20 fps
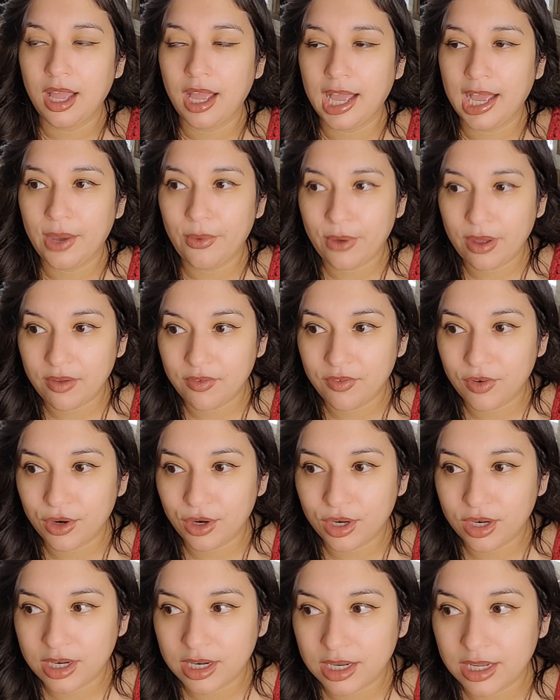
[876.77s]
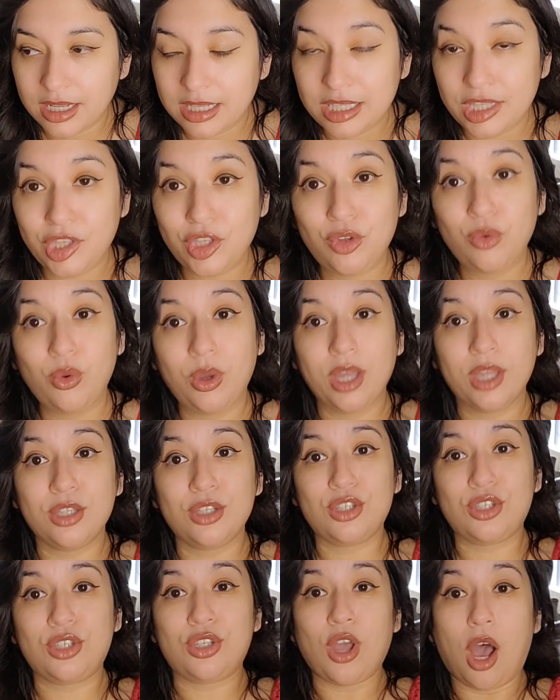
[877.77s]
However, you
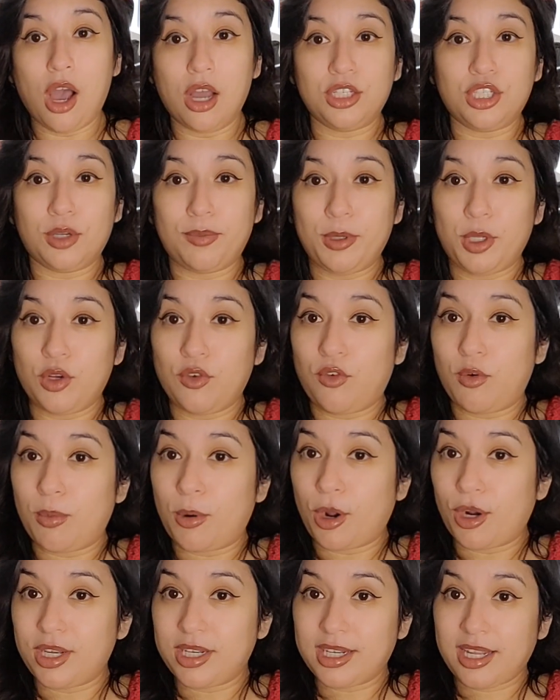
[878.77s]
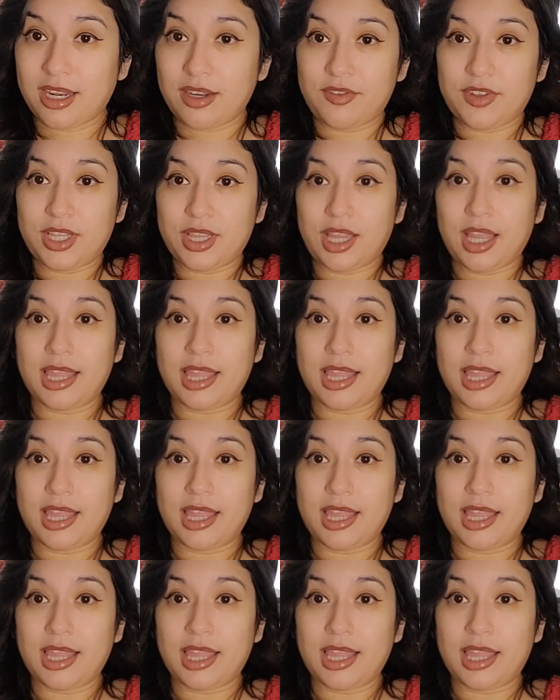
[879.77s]
get such a beautiful product out of it.